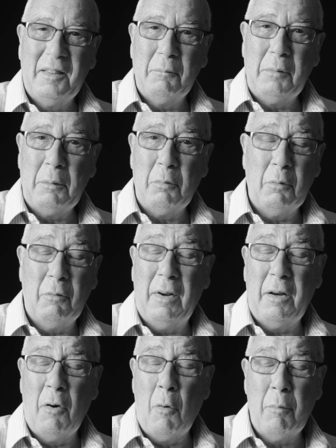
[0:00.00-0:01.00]
people were
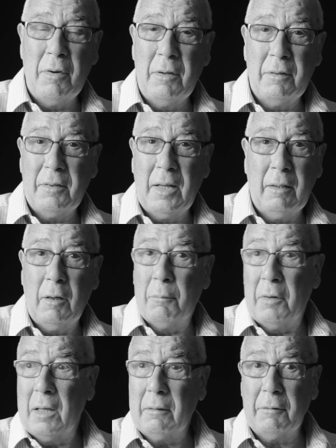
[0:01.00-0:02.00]
very open in saying,
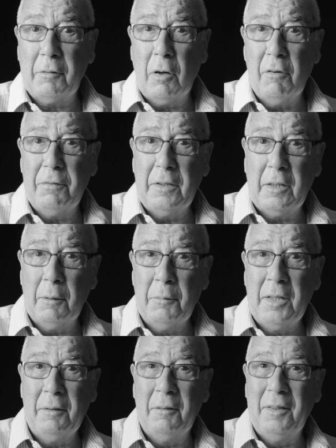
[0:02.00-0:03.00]
come round, have coffee, come
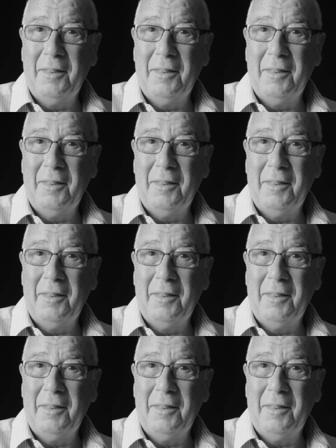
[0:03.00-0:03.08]
in.